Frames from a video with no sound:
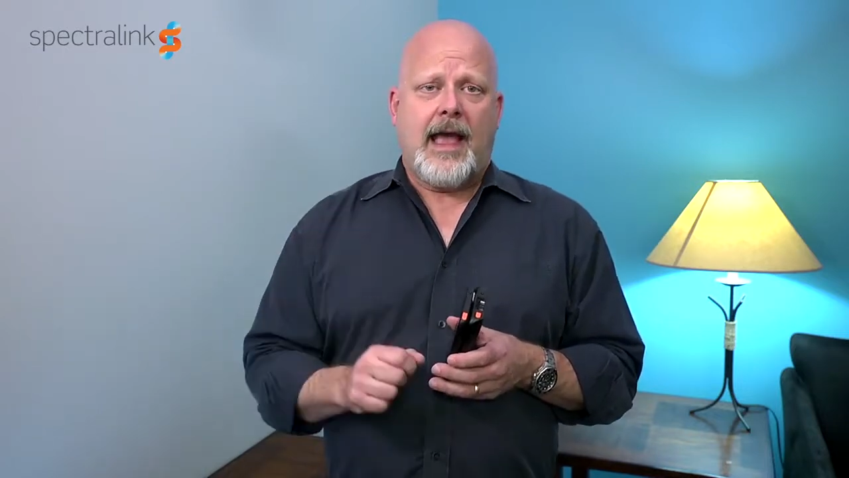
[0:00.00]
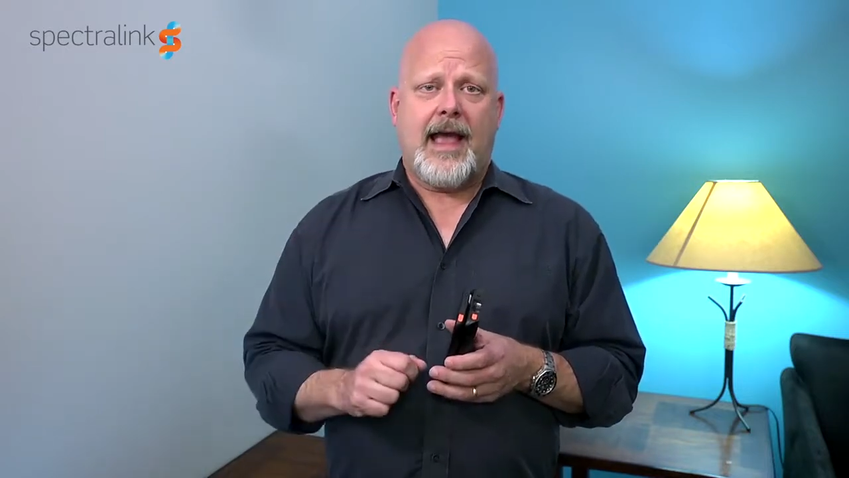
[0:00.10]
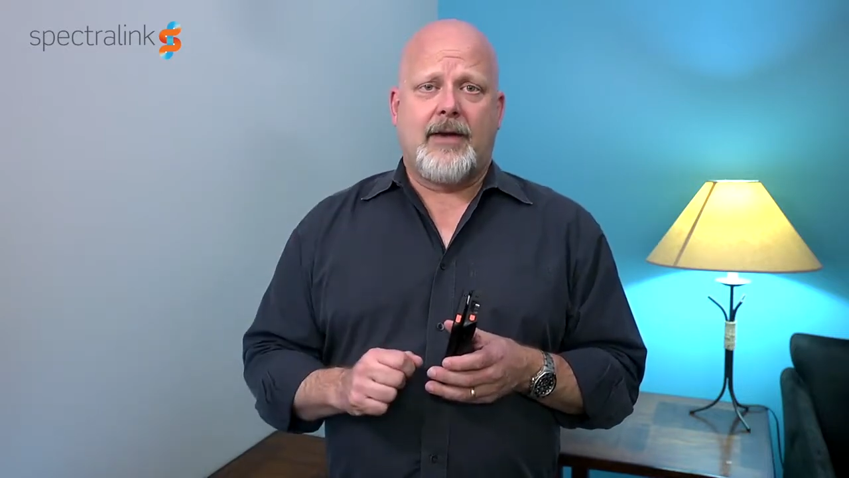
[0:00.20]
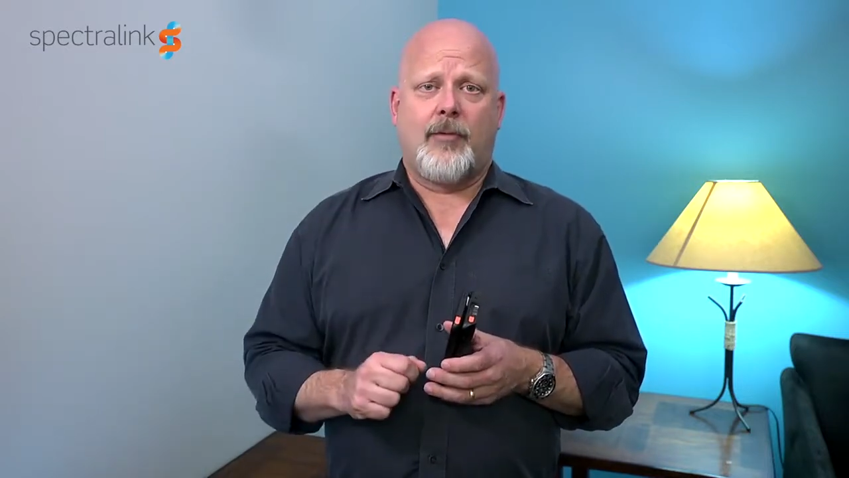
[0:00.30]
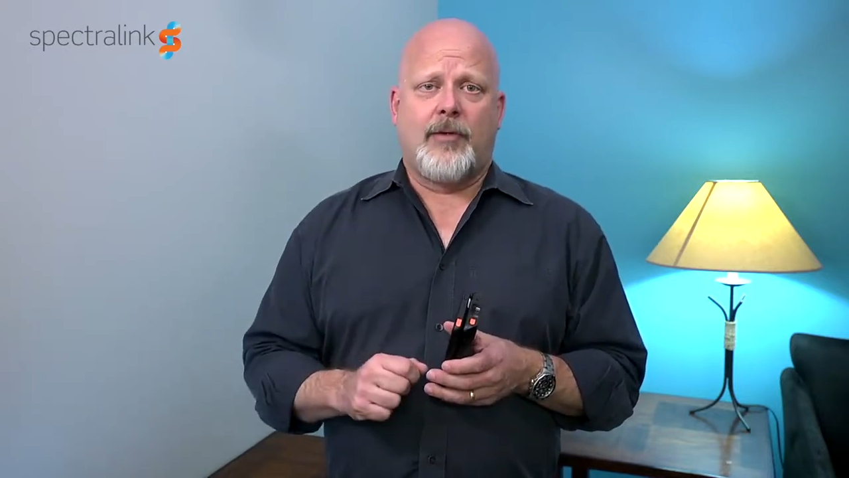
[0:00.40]

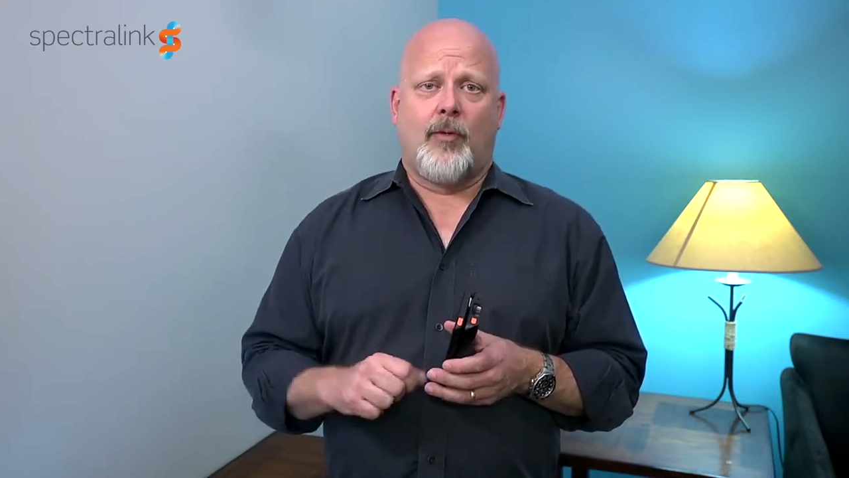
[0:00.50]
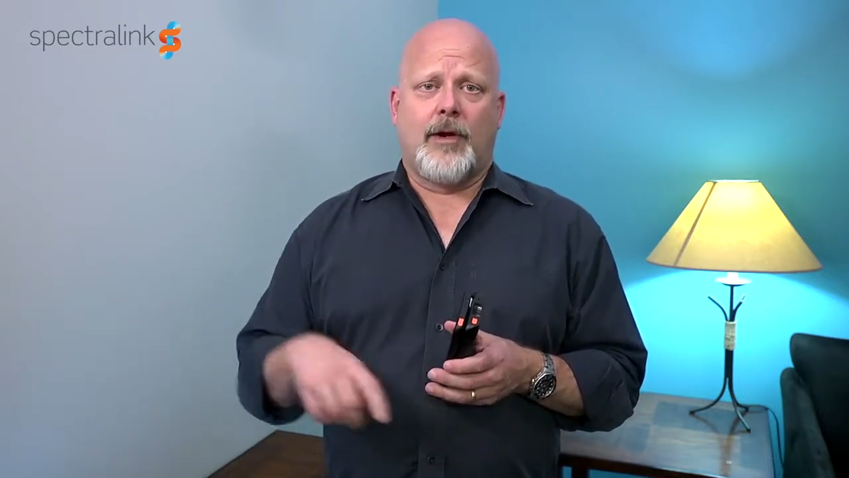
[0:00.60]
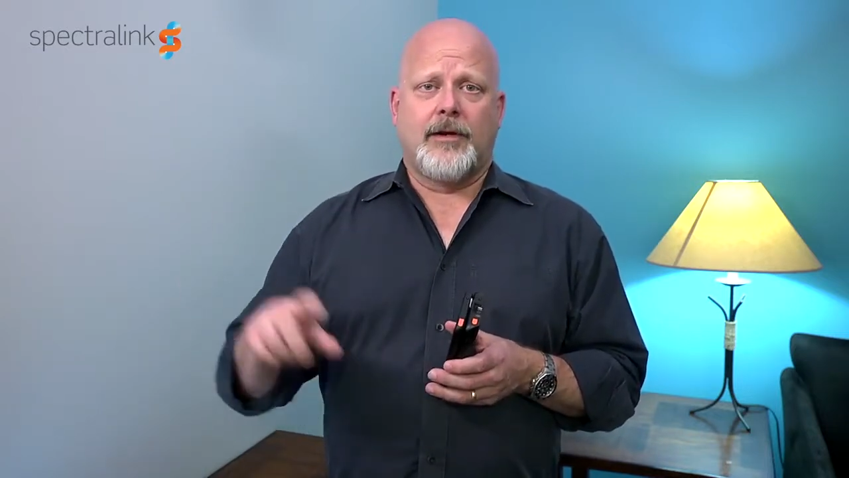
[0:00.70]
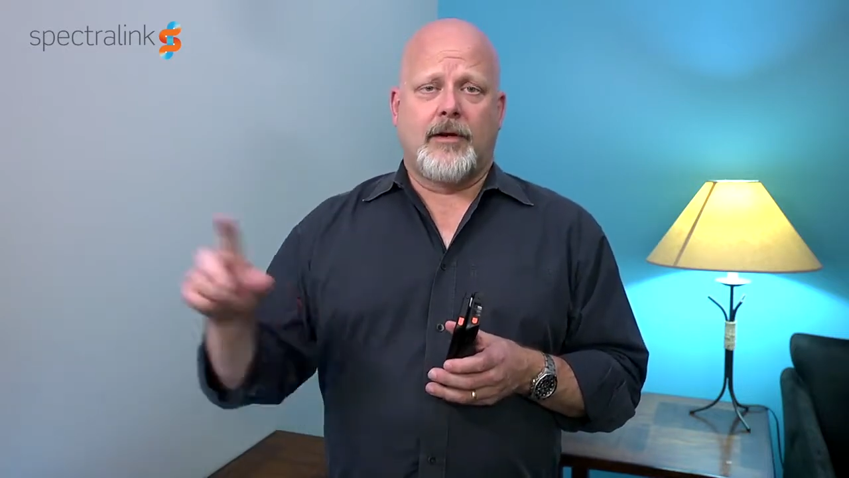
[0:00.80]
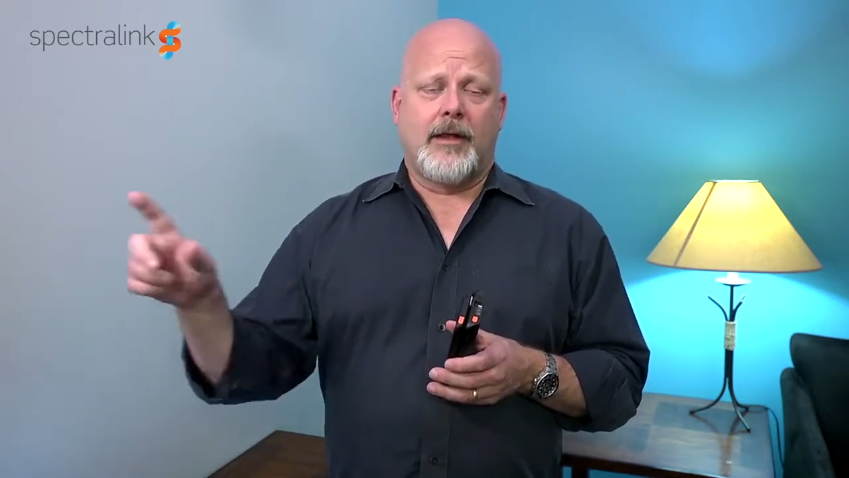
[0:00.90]
And with
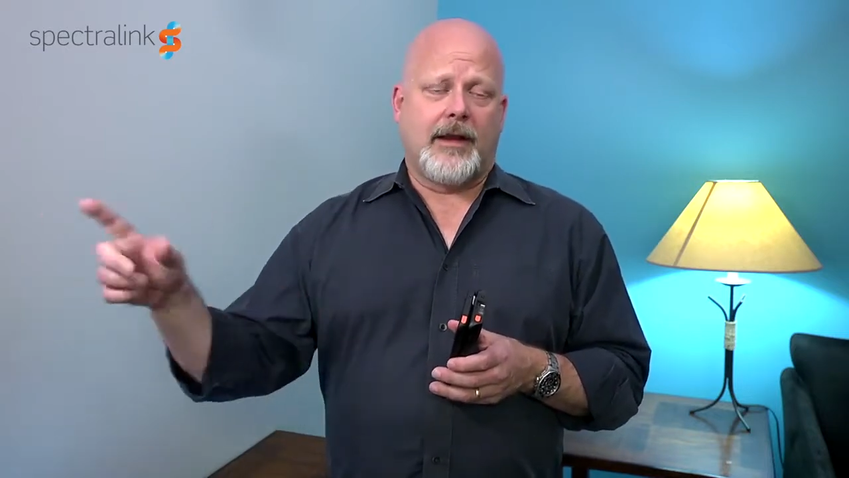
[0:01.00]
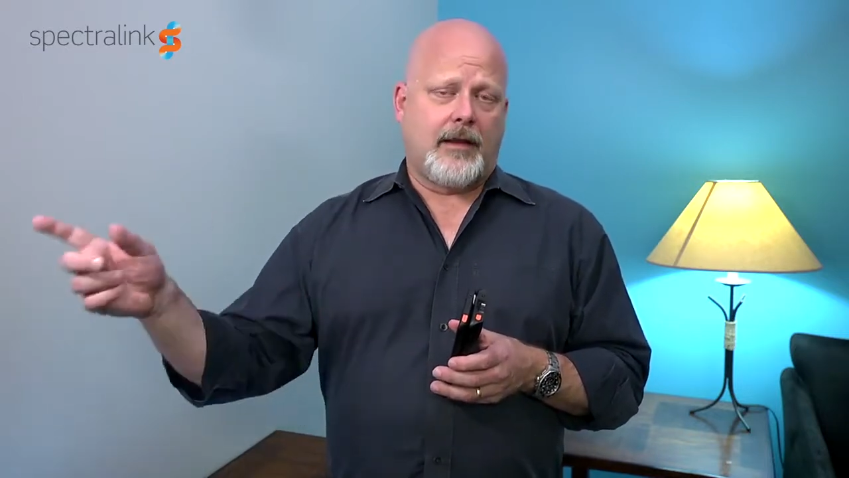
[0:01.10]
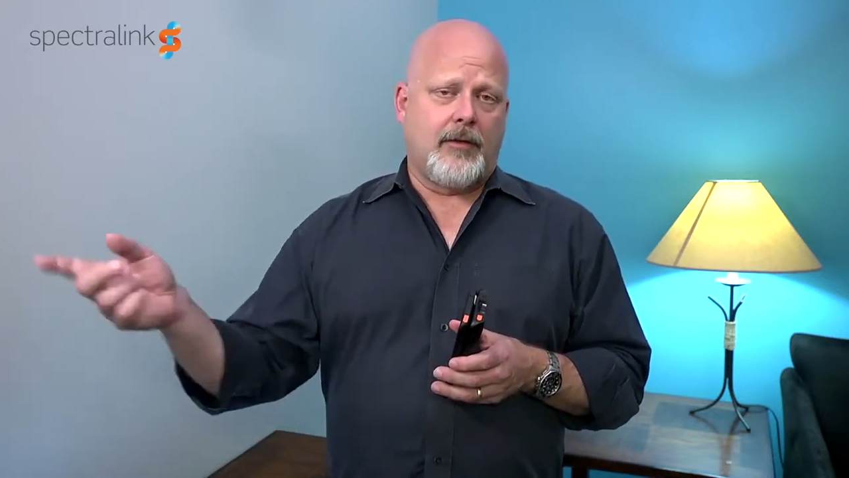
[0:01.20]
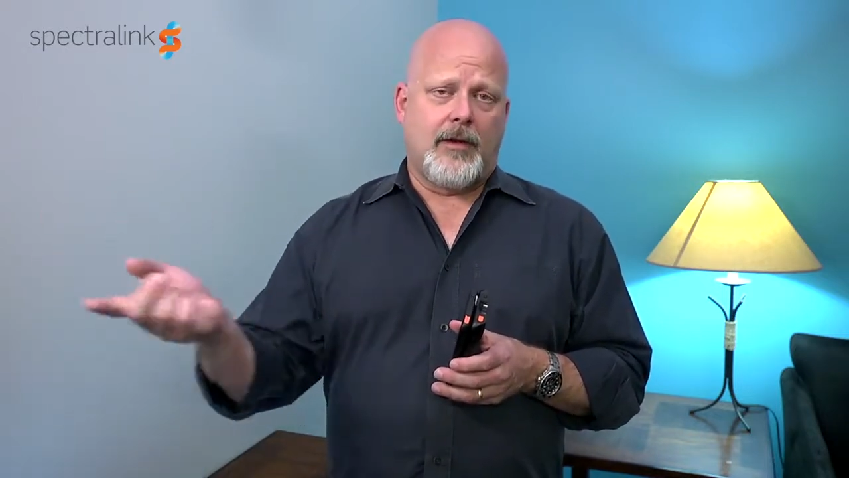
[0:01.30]
one click,